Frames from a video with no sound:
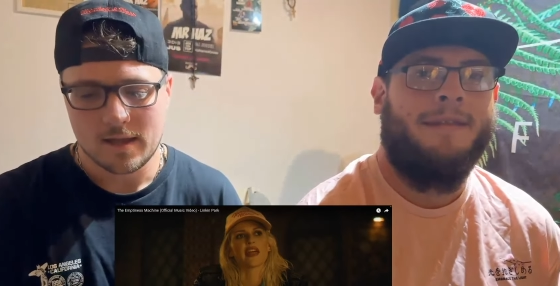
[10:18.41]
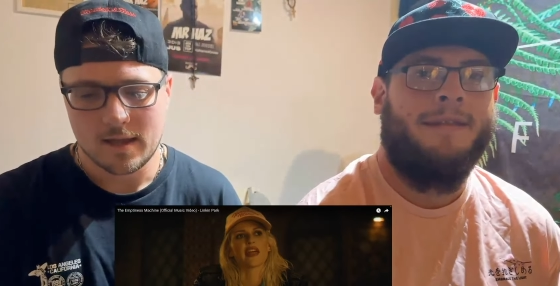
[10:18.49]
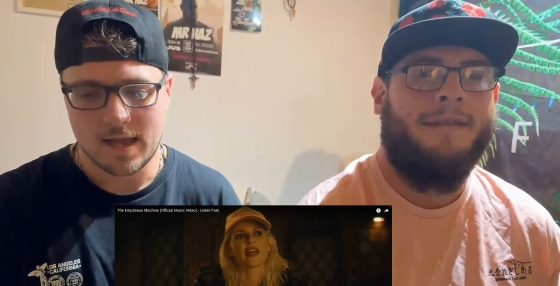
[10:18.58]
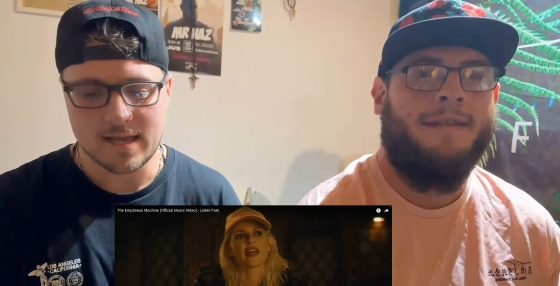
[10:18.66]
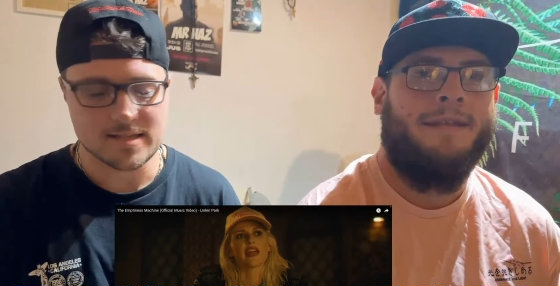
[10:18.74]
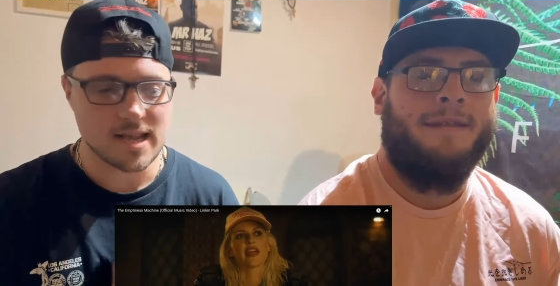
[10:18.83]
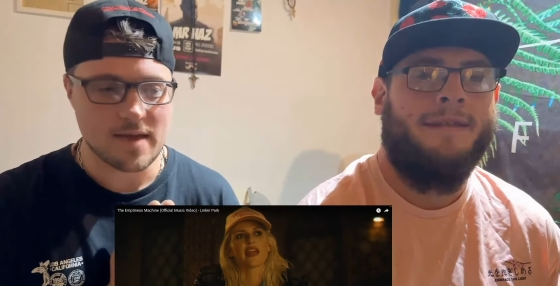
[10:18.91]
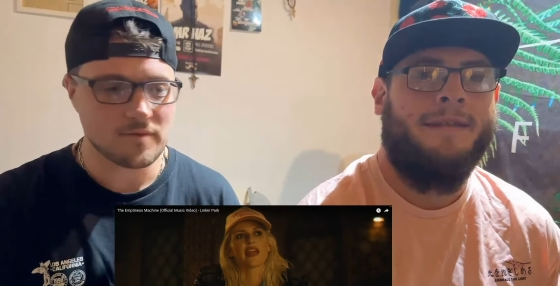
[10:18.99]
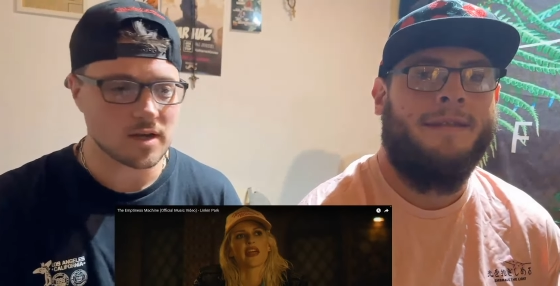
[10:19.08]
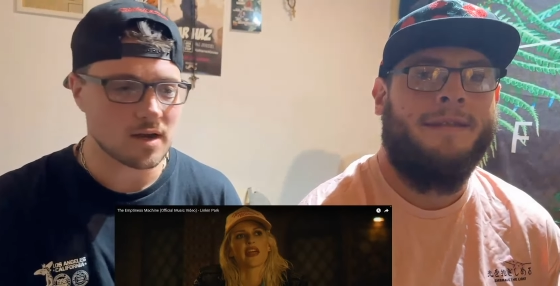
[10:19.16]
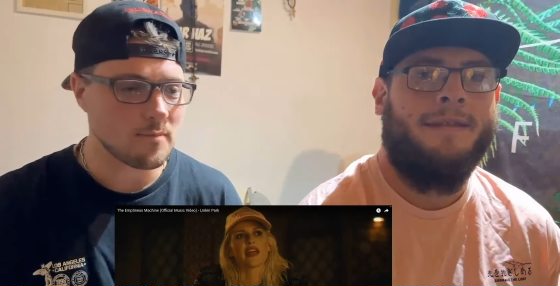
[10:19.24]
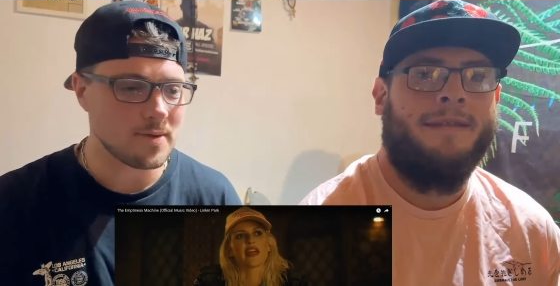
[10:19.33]
Speaker 1: isn't ever
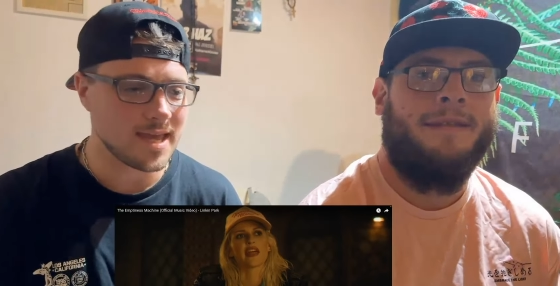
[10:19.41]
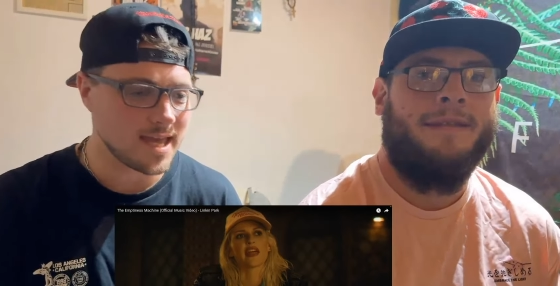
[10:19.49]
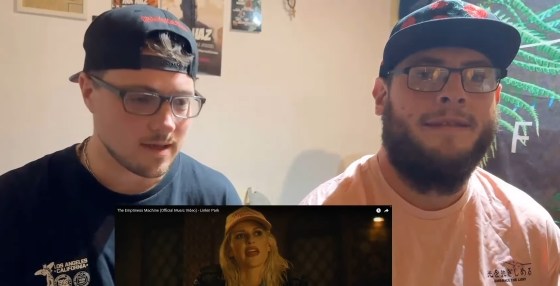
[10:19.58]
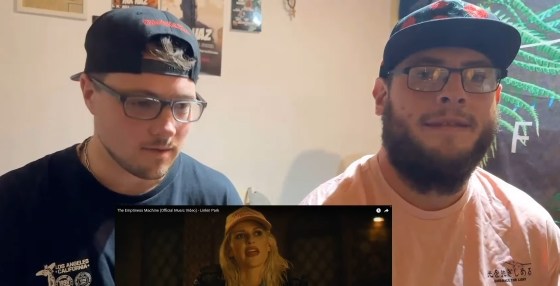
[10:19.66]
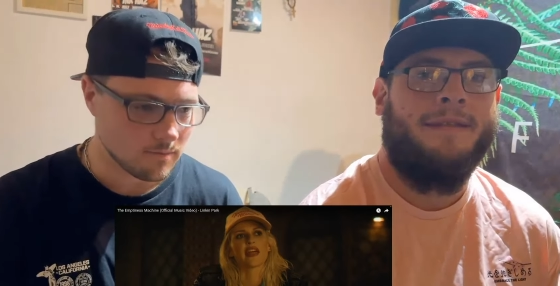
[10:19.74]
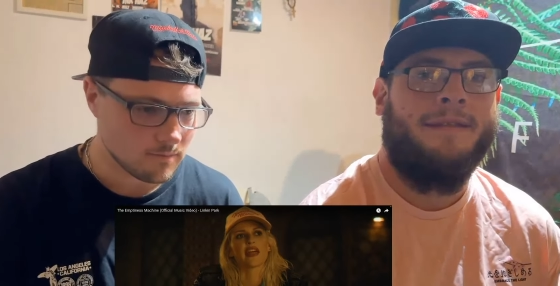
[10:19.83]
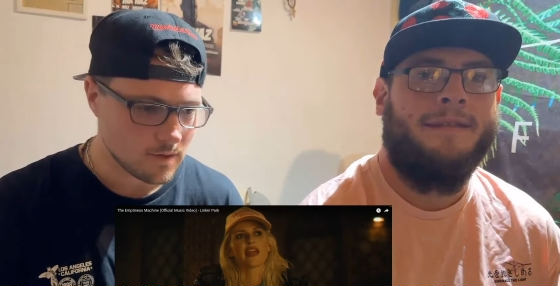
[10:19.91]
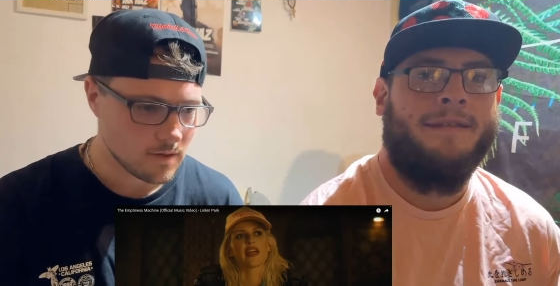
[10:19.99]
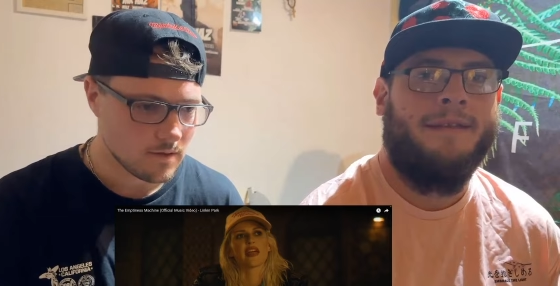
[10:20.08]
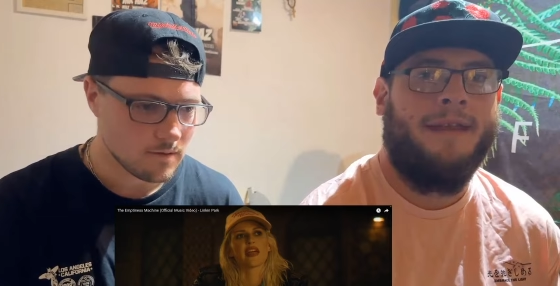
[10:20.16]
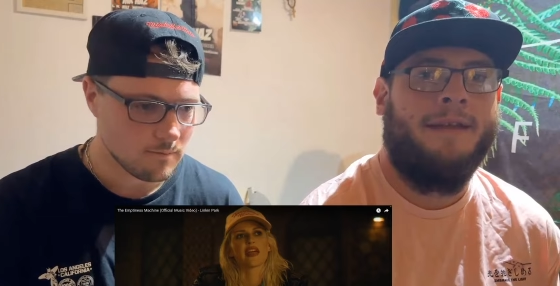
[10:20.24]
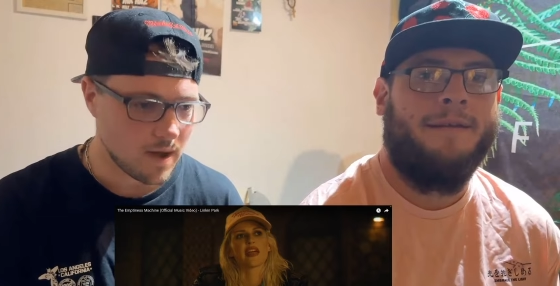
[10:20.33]
gonna be him.
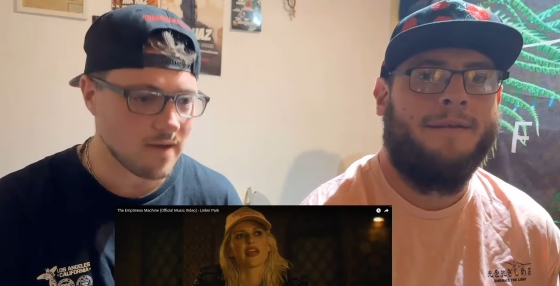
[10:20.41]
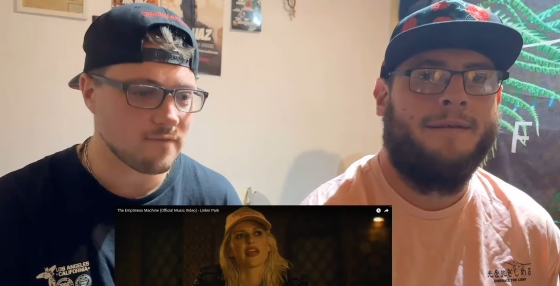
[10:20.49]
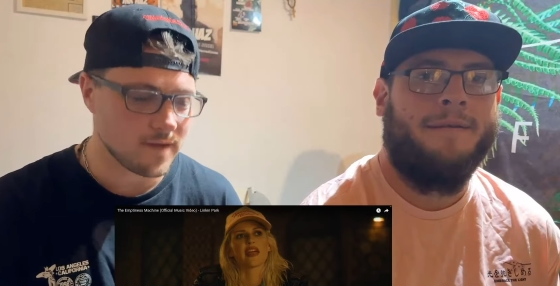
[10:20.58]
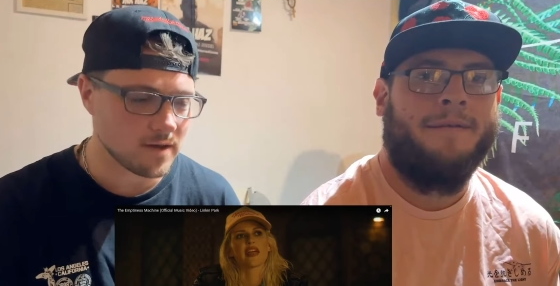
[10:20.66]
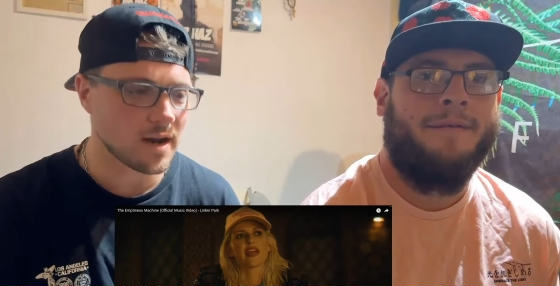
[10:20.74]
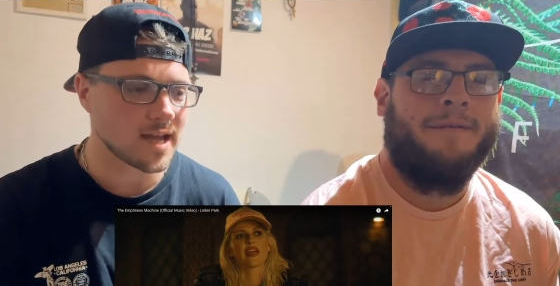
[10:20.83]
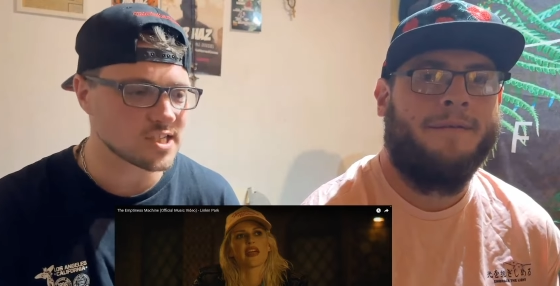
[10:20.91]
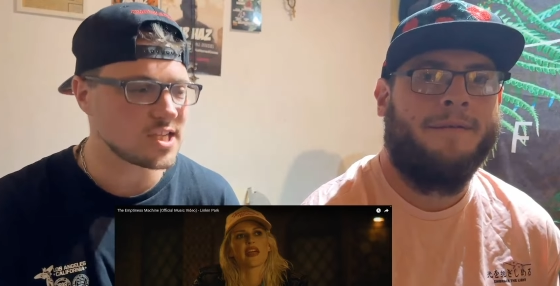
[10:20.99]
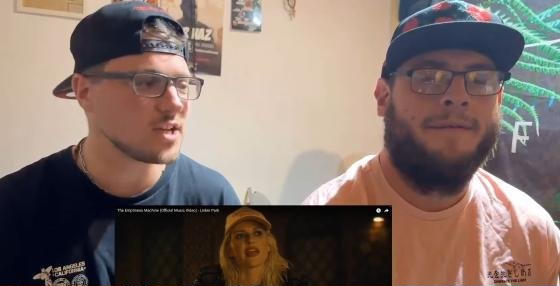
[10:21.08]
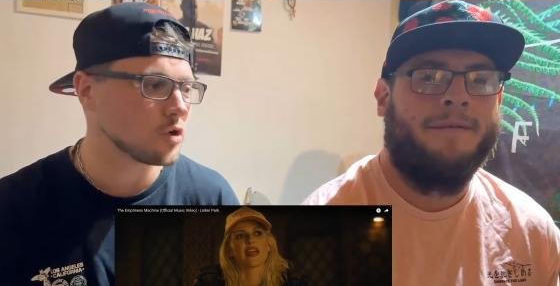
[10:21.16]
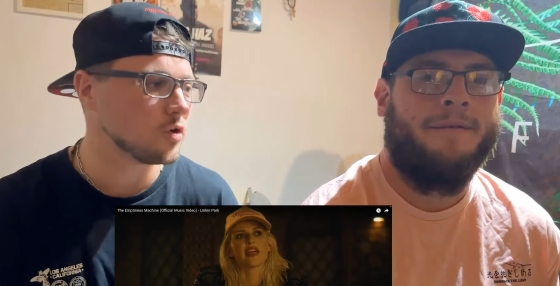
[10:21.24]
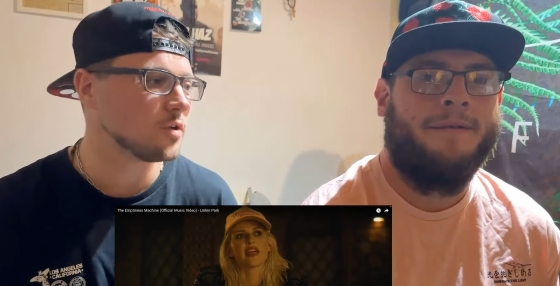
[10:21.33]
Yeah. But I feel like she
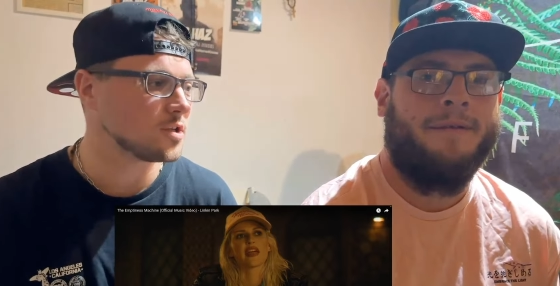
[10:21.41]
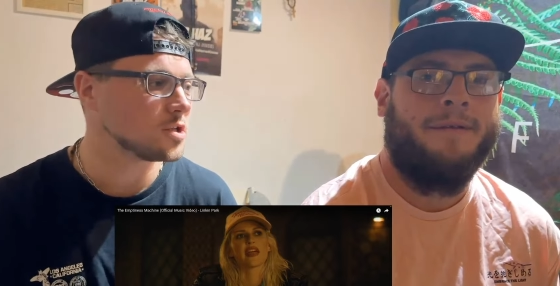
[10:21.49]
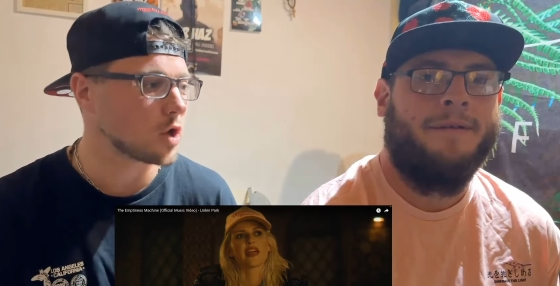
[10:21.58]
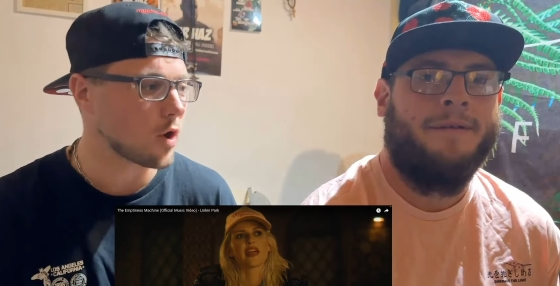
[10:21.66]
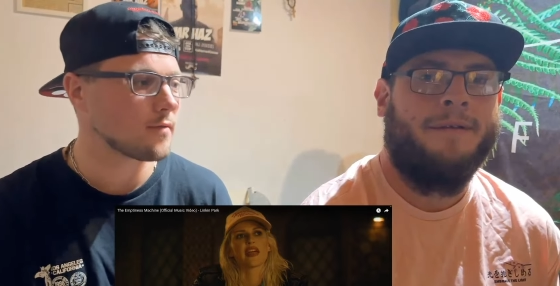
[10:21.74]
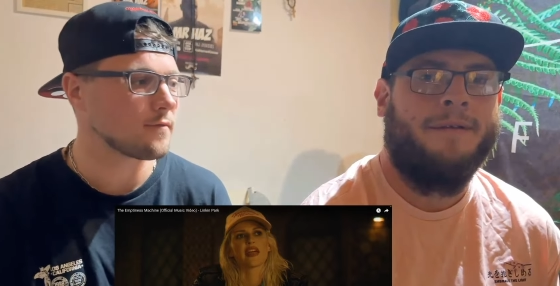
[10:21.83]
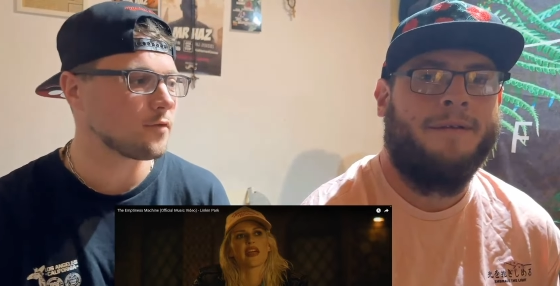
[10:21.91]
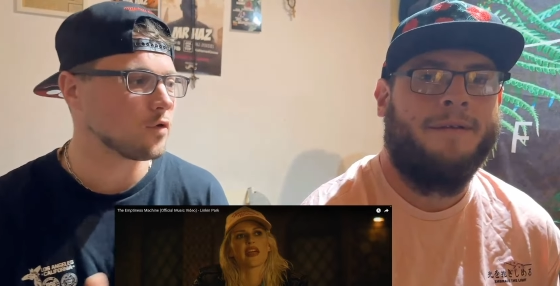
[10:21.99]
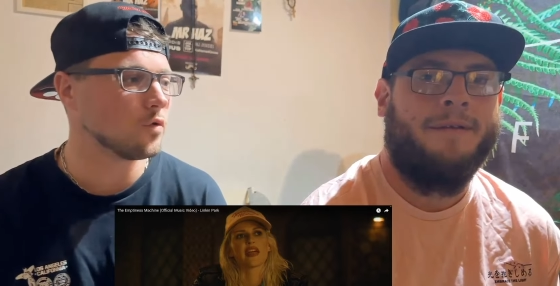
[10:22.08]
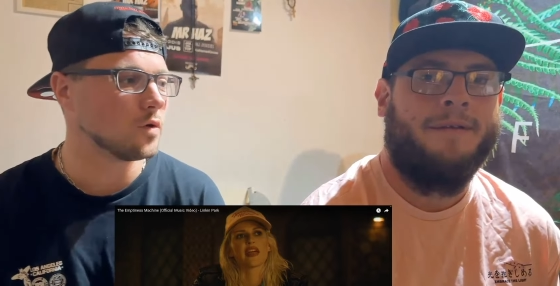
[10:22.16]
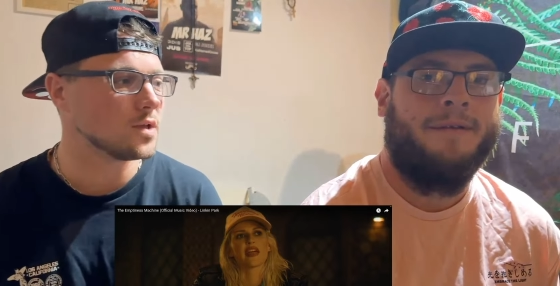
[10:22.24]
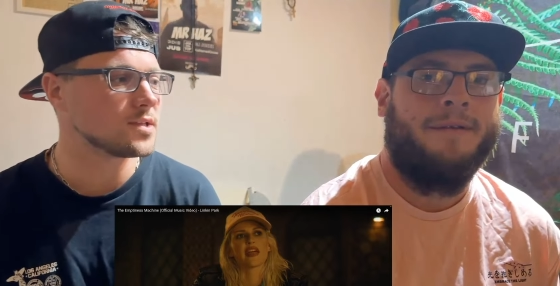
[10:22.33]
could going
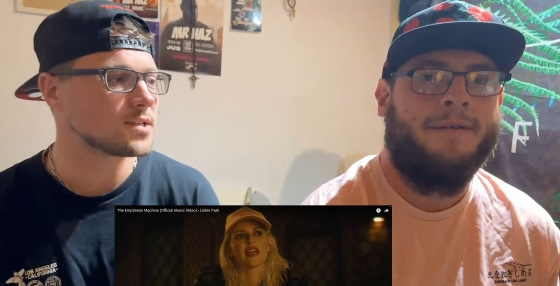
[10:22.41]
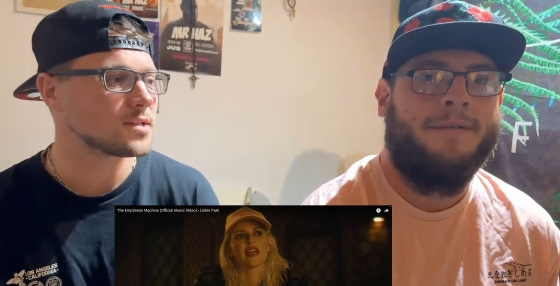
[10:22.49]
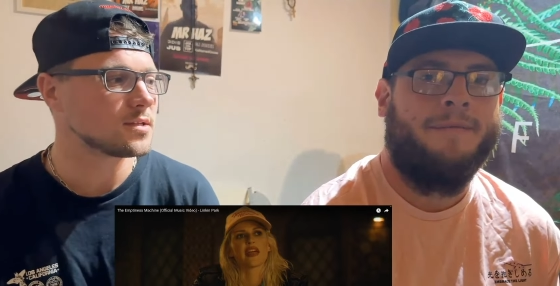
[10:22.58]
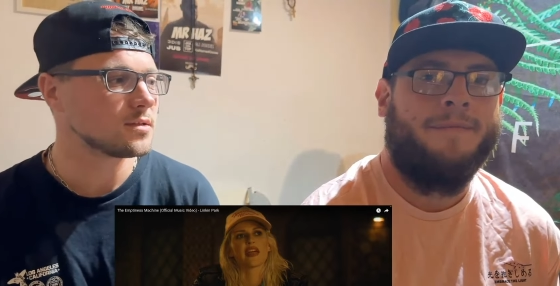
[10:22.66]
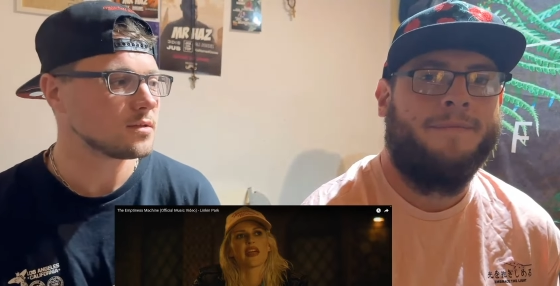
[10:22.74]
forwards.